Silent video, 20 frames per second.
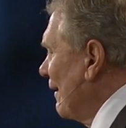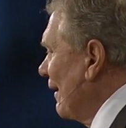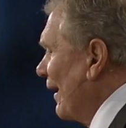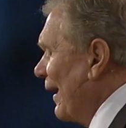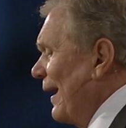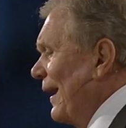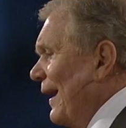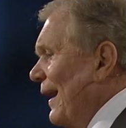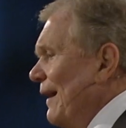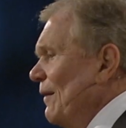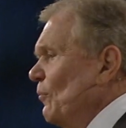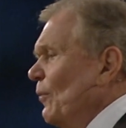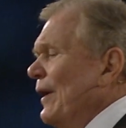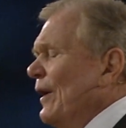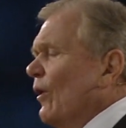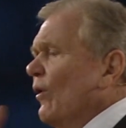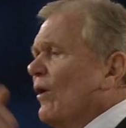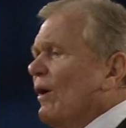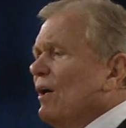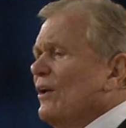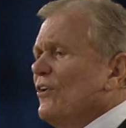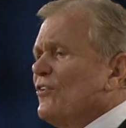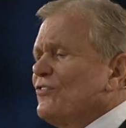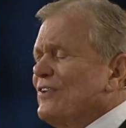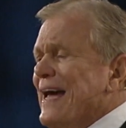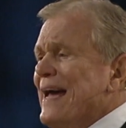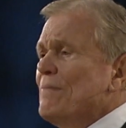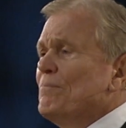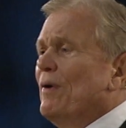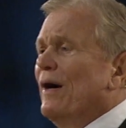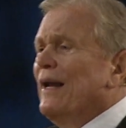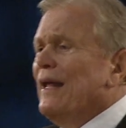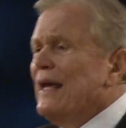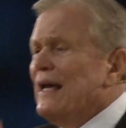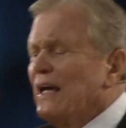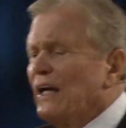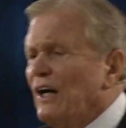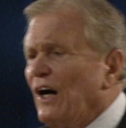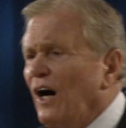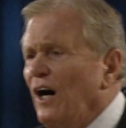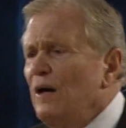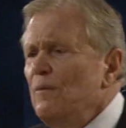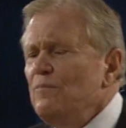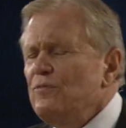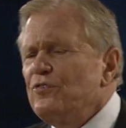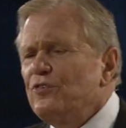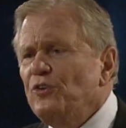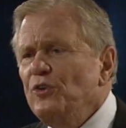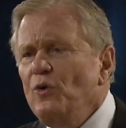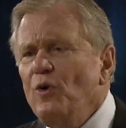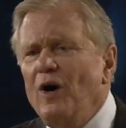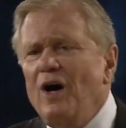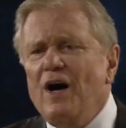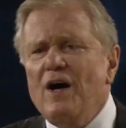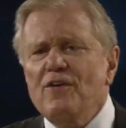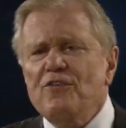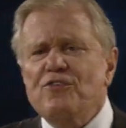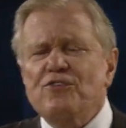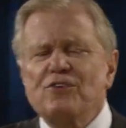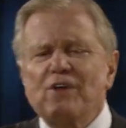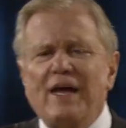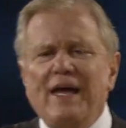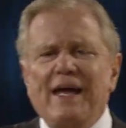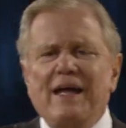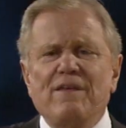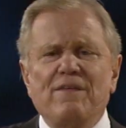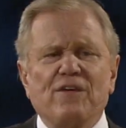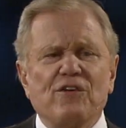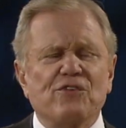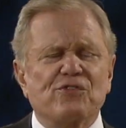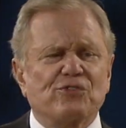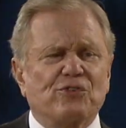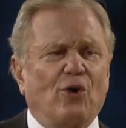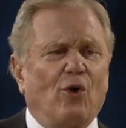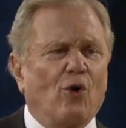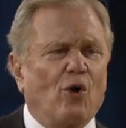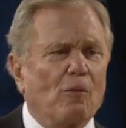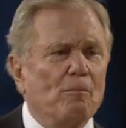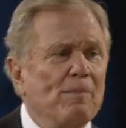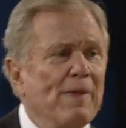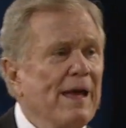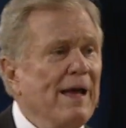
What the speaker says: And we don't understand, but he comes to us in the storm.